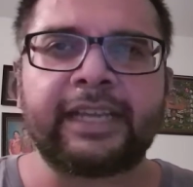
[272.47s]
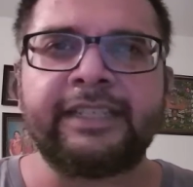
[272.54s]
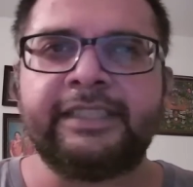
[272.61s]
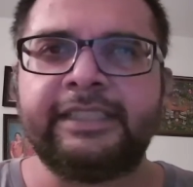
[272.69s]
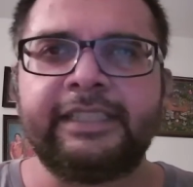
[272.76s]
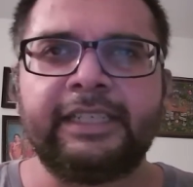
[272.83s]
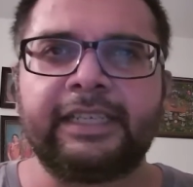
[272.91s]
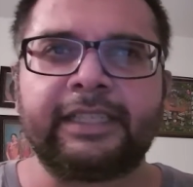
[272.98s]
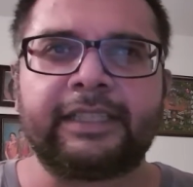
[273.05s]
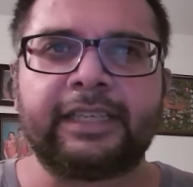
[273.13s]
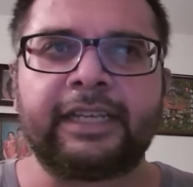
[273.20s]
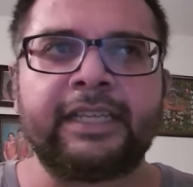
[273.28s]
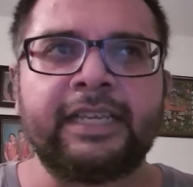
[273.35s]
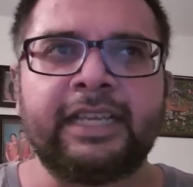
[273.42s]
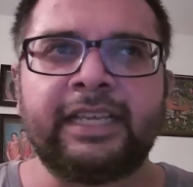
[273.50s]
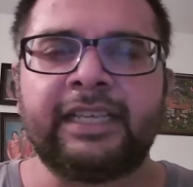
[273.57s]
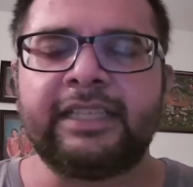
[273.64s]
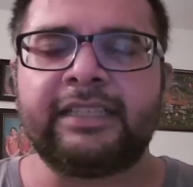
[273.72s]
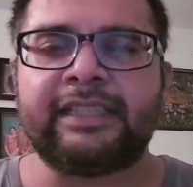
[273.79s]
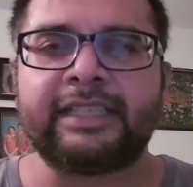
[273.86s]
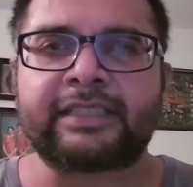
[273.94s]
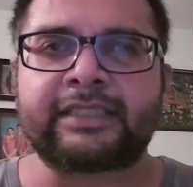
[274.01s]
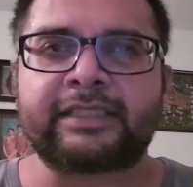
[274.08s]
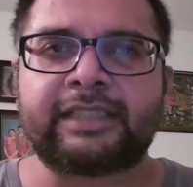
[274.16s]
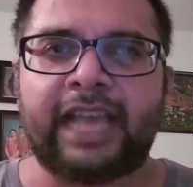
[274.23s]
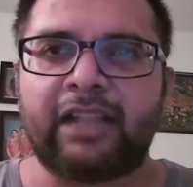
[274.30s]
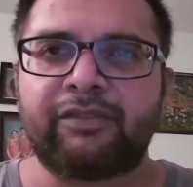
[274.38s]
People have this idea that
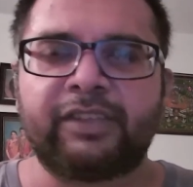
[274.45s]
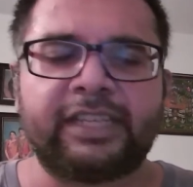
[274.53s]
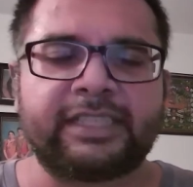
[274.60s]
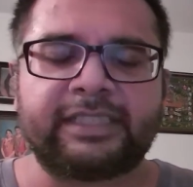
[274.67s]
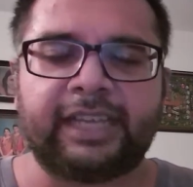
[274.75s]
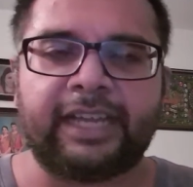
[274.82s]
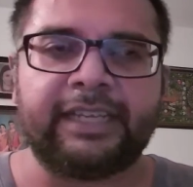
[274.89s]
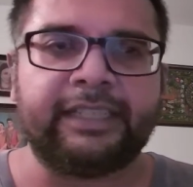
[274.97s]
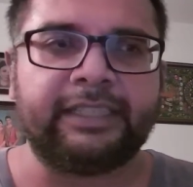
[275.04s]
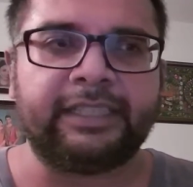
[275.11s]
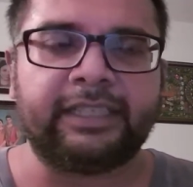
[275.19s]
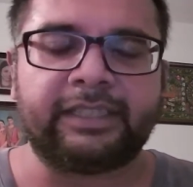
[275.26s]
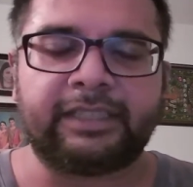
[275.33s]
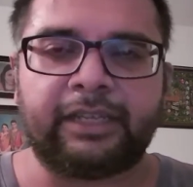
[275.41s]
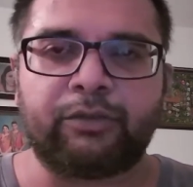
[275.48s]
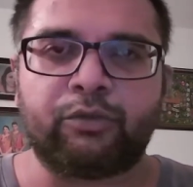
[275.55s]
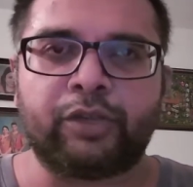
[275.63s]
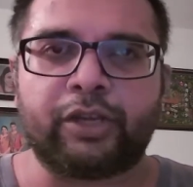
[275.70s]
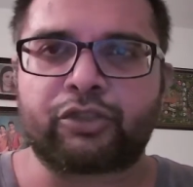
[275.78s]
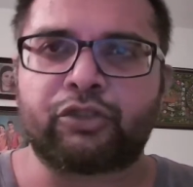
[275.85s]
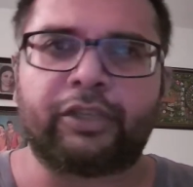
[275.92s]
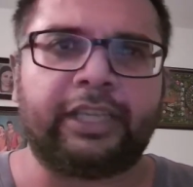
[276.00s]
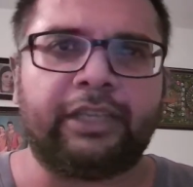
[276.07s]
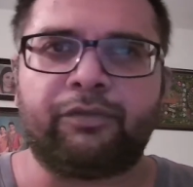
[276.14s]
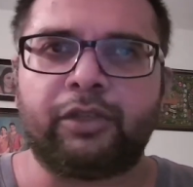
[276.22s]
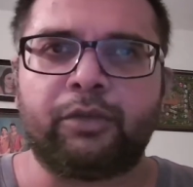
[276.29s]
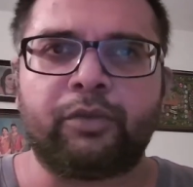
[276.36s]
this Calvinistic idea
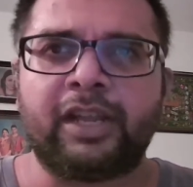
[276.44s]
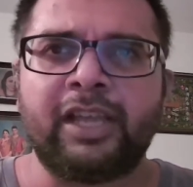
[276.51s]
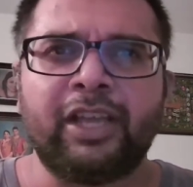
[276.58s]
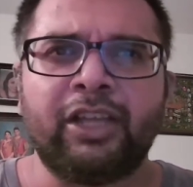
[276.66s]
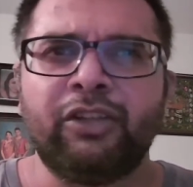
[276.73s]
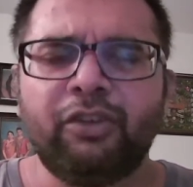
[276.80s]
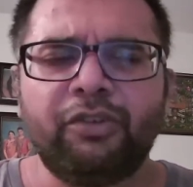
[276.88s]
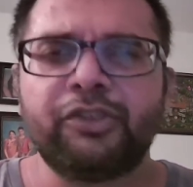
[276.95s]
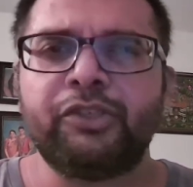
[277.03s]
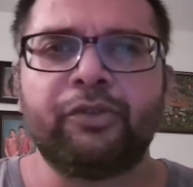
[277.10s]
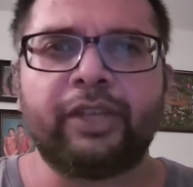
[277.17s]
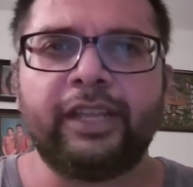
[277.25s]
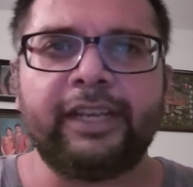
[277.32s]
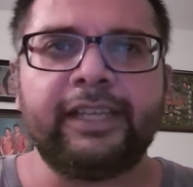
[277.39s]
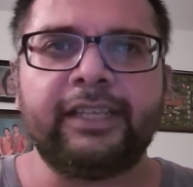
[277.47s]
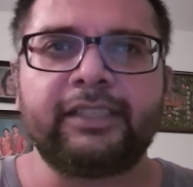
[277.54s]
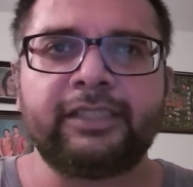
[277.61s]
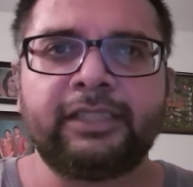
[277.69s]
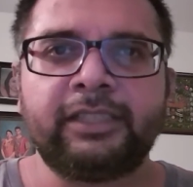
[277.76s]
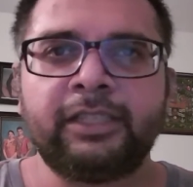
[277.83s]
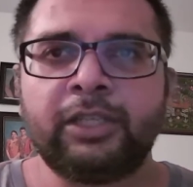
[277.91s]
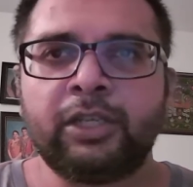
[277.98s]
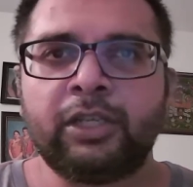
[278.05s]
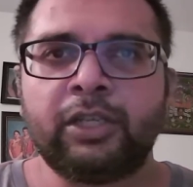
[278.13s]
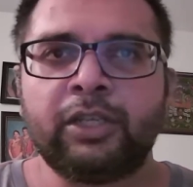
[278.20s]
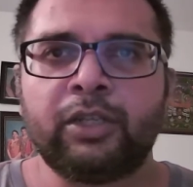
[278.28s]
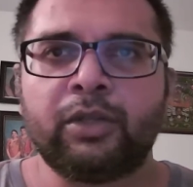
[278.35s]
that we are so evil. No, you
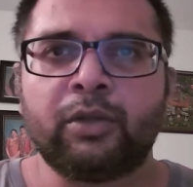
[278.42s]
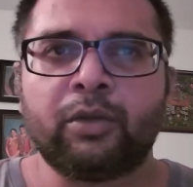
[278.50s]
idiot.